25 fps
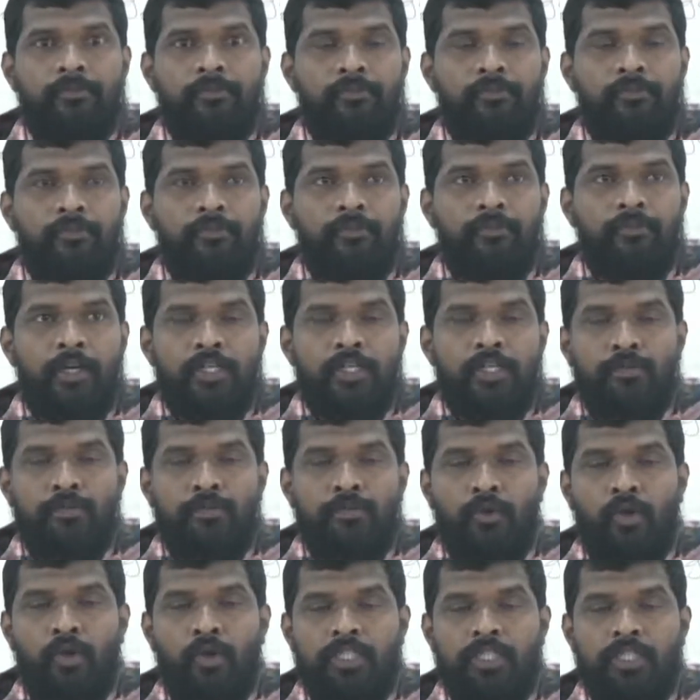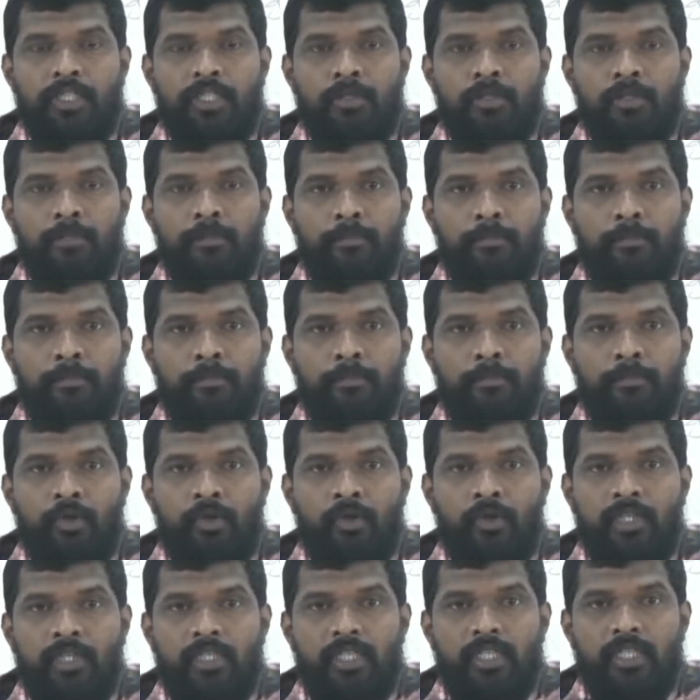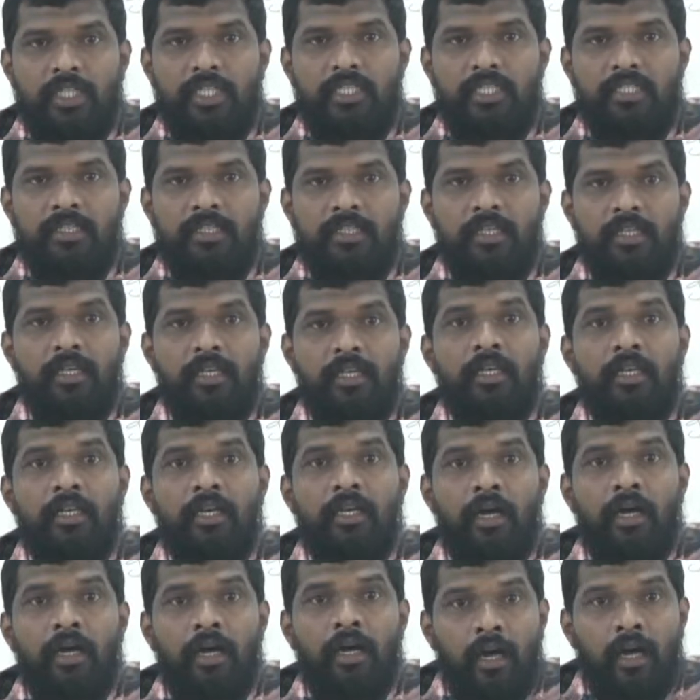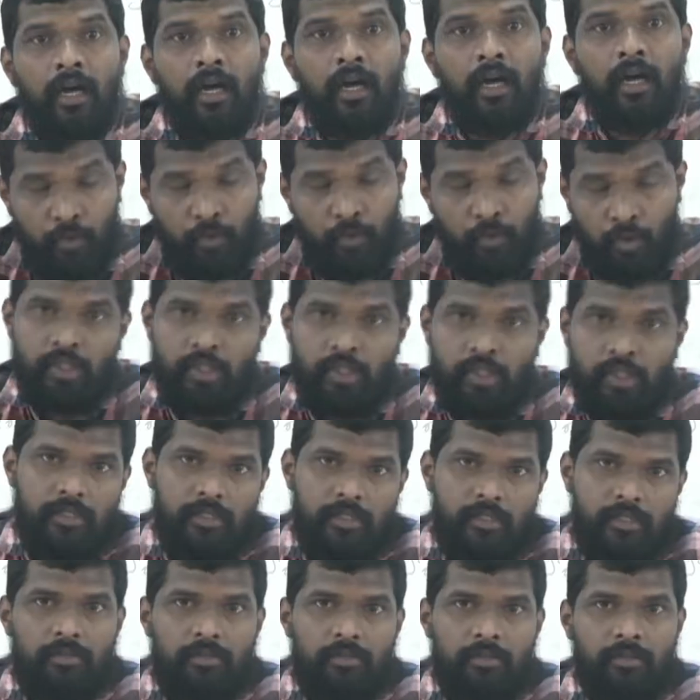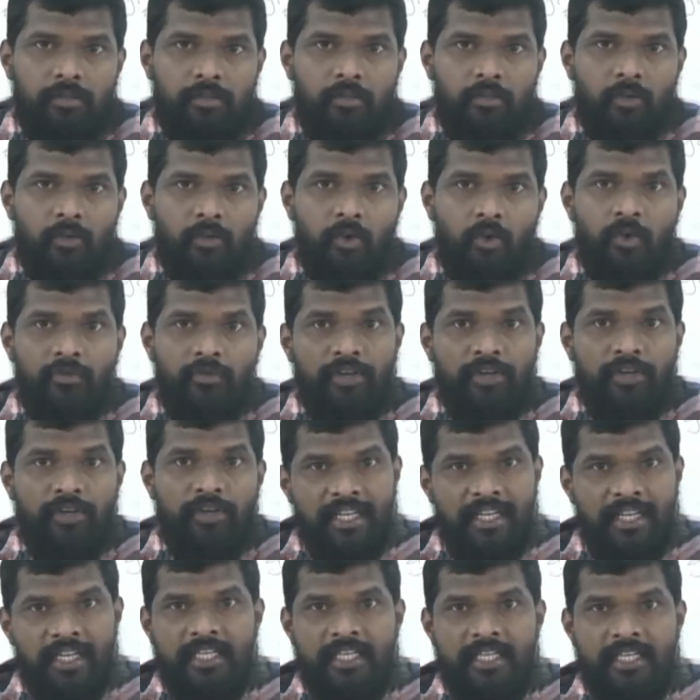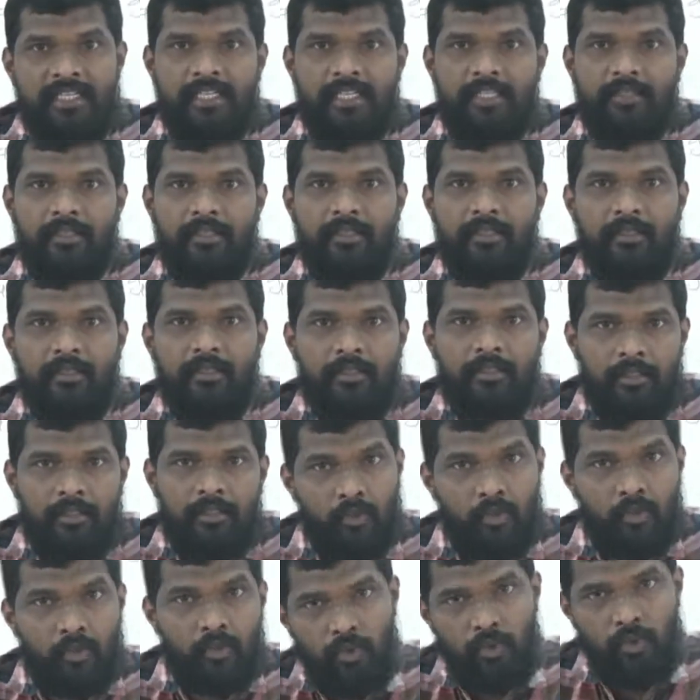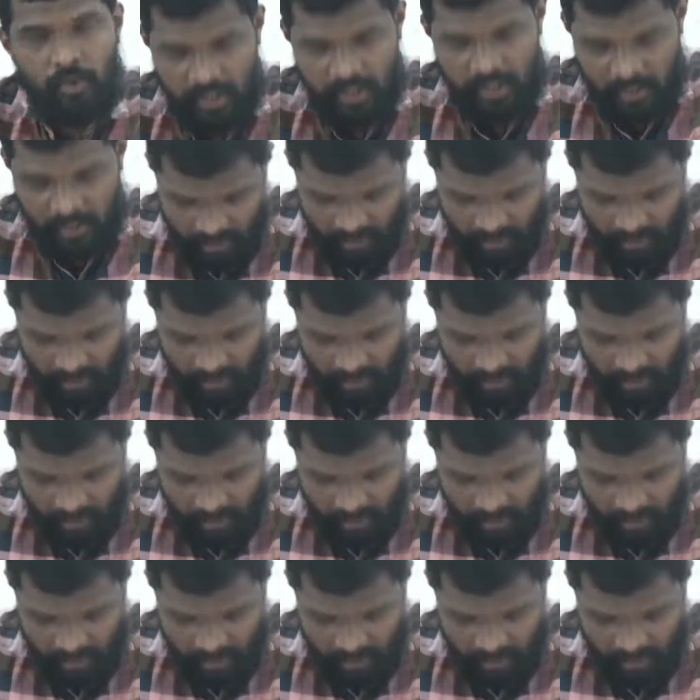What is production? Production is the process of creating goods